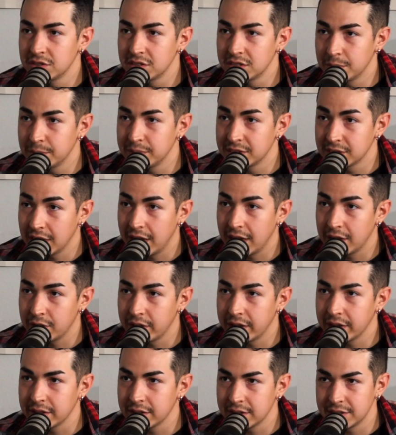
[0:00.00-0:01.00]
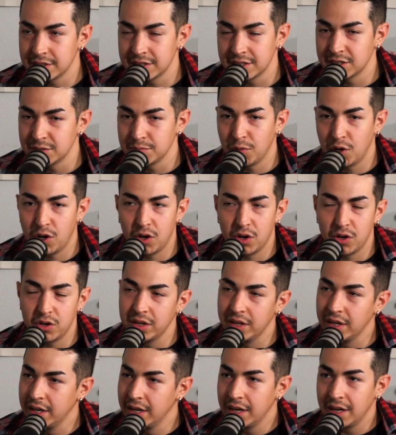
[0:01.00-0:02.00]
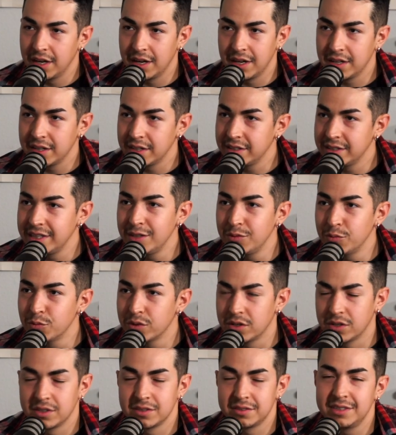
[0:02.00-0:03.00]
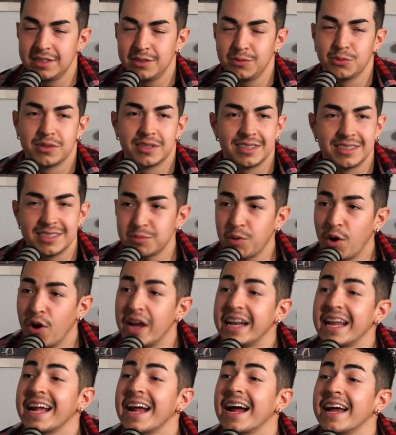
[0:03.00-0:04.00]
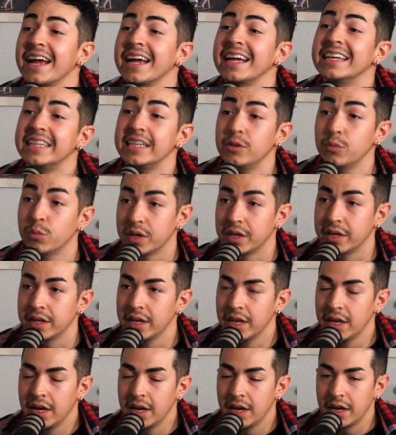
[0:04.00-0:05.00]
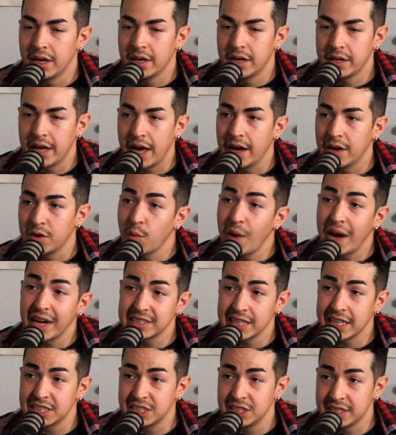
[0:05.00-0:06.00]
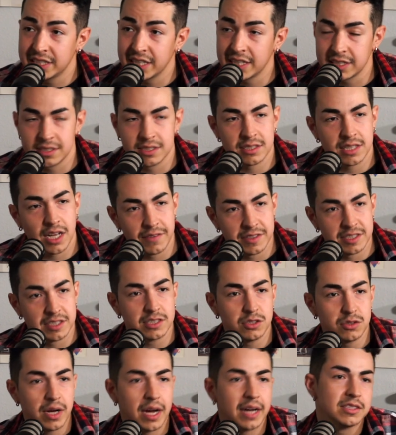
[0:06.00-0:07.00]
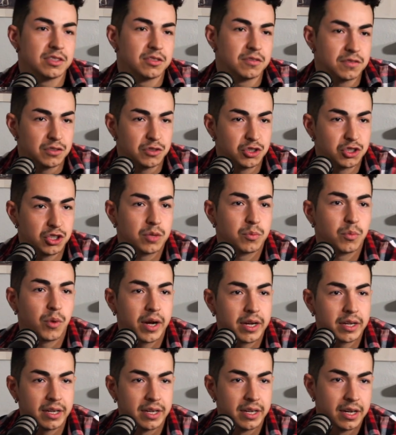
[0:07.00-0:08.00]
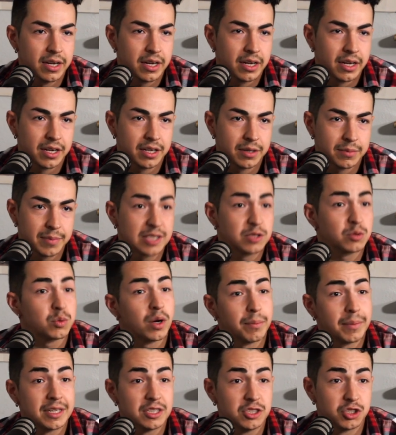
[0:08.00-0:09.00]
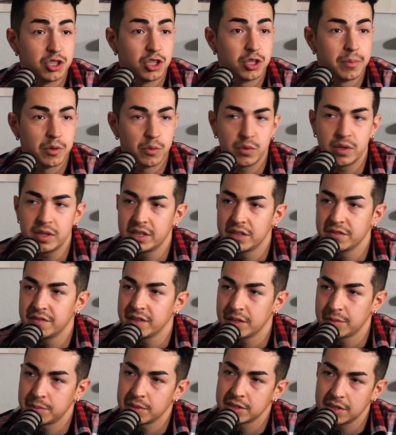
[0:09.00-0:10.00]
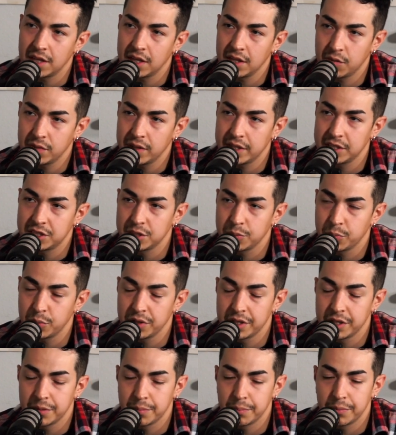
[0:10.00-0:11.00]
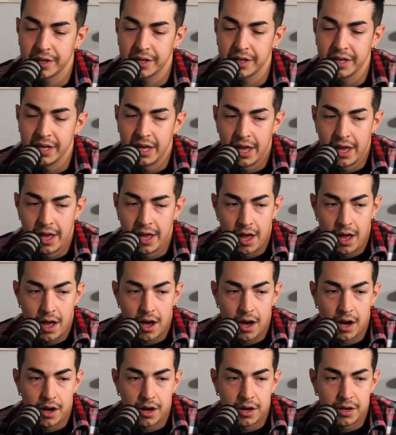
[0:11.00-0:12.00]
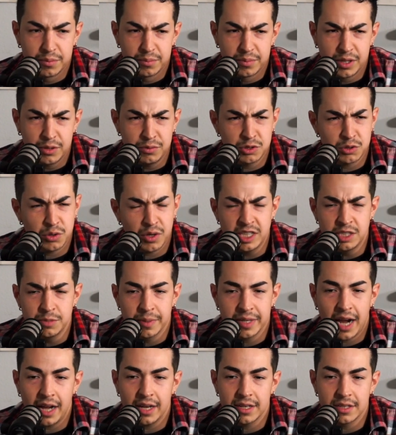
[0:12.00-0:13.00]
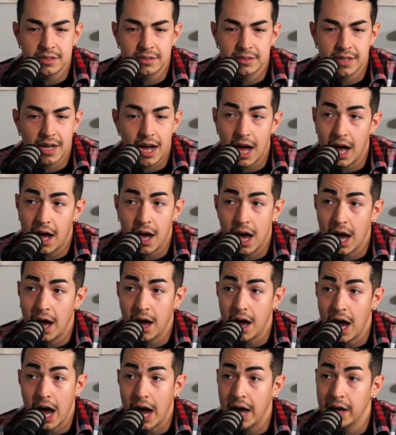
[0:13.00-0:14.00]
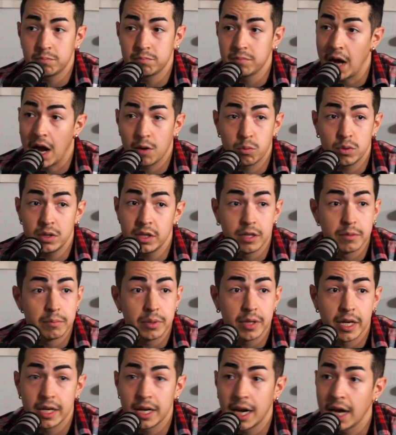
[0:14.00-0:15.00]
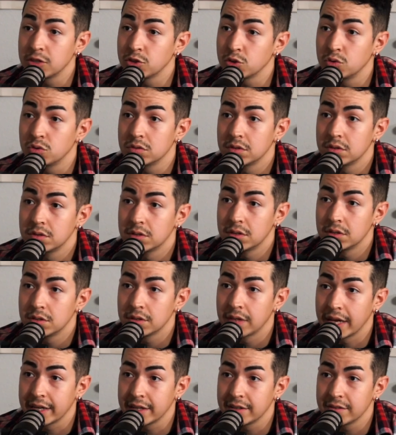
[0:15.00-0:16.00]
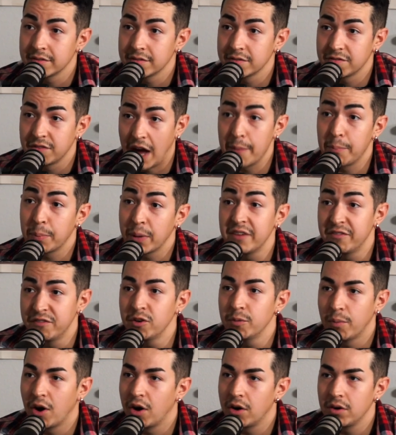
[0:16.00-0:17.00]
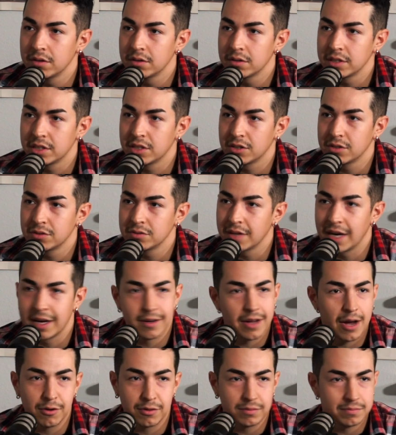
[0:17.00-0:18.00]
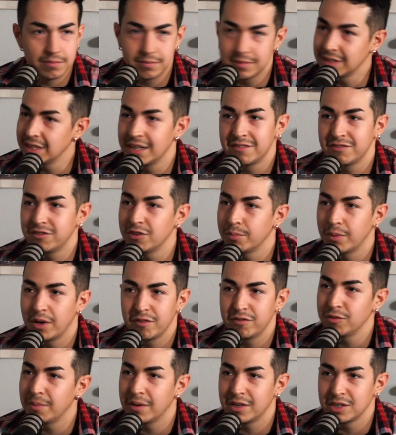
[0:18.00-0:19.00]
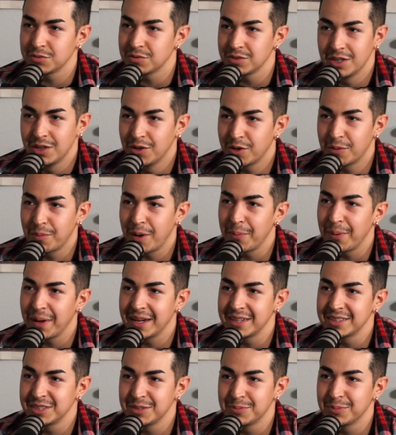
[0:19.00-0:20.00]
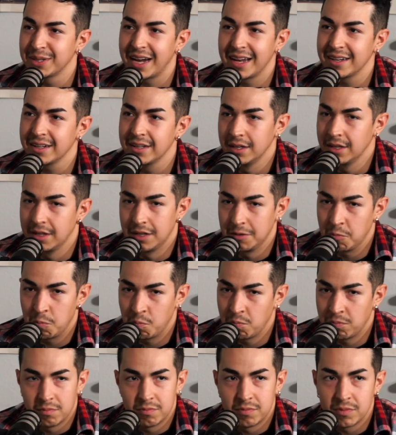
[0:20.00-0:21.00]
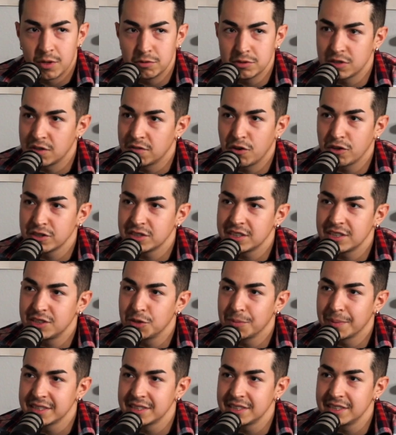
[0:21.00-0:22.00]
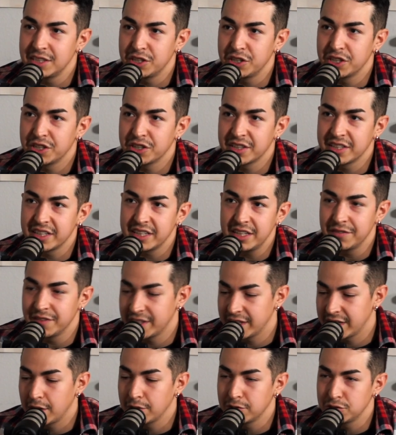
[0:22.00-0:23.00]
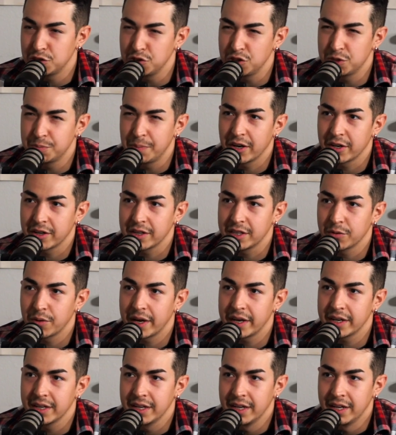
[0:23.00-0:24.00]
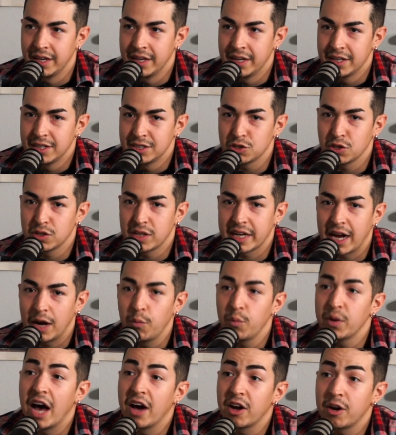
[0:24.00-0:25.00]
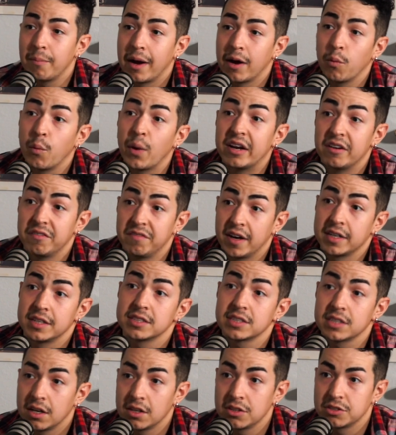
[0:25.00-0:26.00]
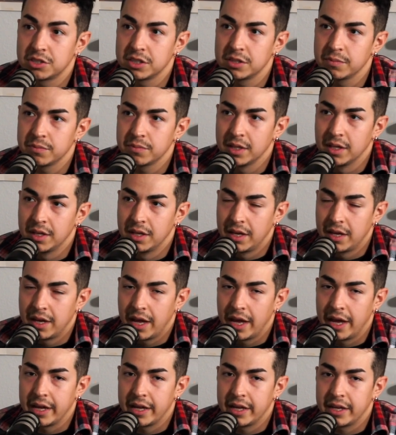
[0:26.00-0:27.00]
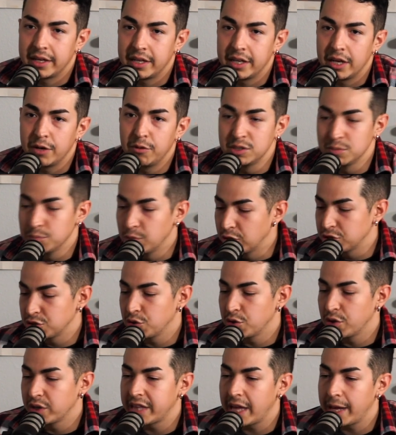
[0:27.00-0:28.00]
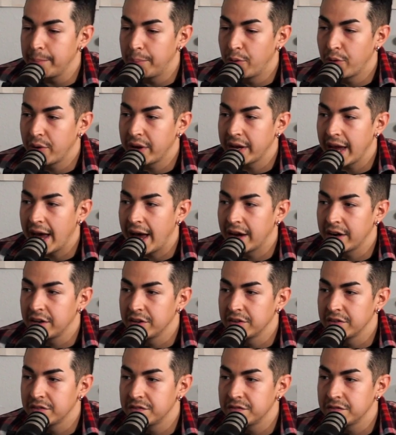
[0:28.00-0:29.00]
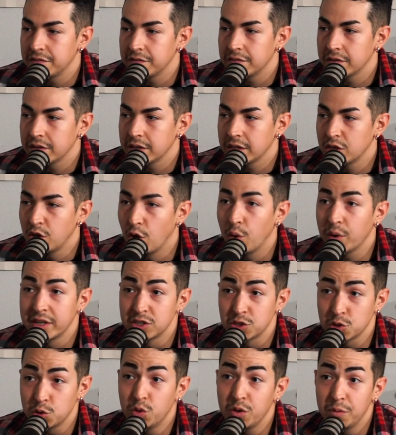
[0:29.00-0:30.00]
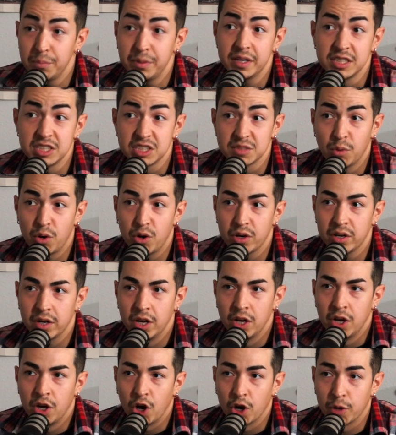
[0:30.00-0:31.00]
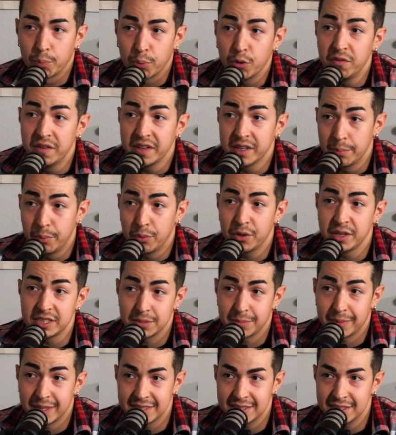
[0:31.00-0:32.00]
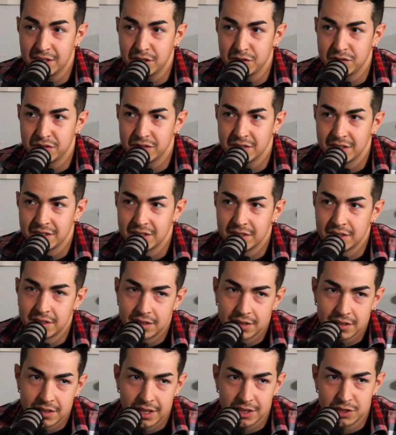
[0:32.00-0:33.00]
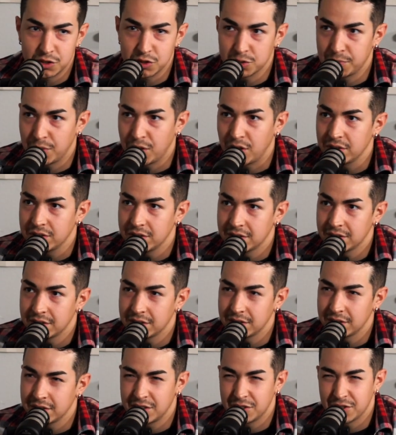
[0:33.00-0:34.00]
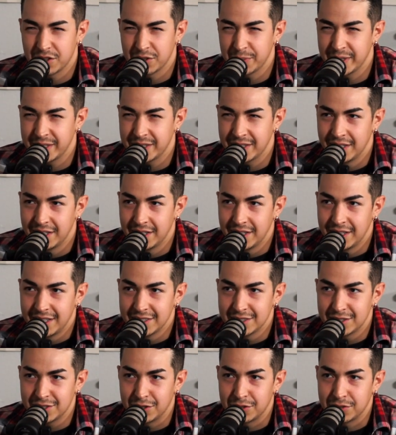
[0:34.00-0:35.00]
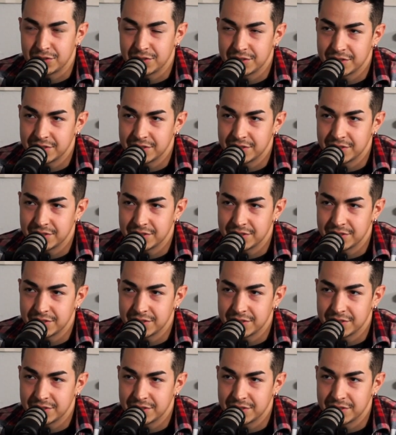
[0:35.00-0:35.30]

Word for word: Assemblies of God, right? It's a small uh, D or D1, small NAIA D1 uh, out of Waxahachie, Texas. Obviously, you guys interviewed Germ, right? Mm-hmm. Um, that's where I met Germ and really developed a solid relationship with him. But um, it was crazy, man. I, I I really didn't play in high school. Like I played football. You know, I, I love football. Football is one of my passions. But I, I was on a varsity till my senior year, and then even then I was used sparingly, right? So like I went out of my way to find a scholarship, and it was more so at that point out of going to school and being smart or proving a point to myself. I chose ball. You know what I mean? So